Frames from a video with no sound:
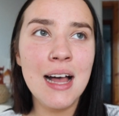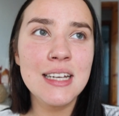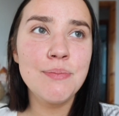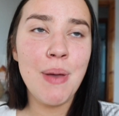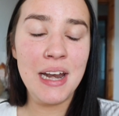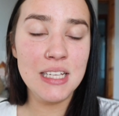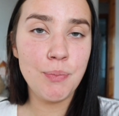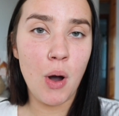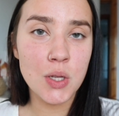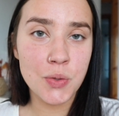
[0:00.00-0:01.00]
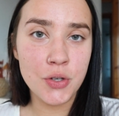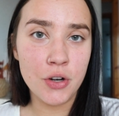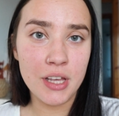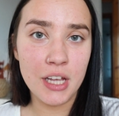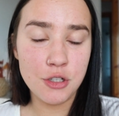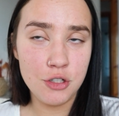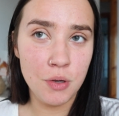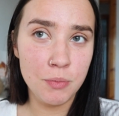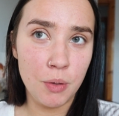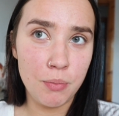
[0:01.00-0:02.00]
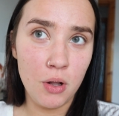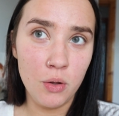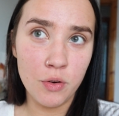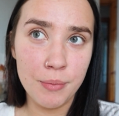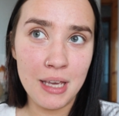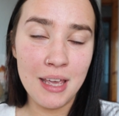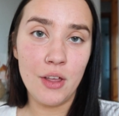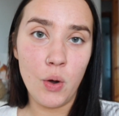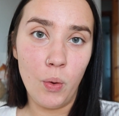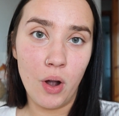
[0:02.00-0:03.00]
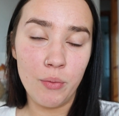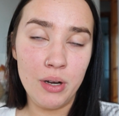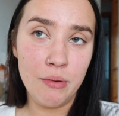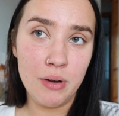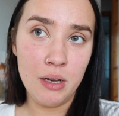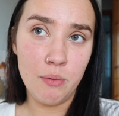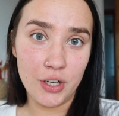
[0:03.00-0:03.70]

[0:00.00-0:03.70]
and Penny's paws were dirty and she jumped up all over me and the coat got really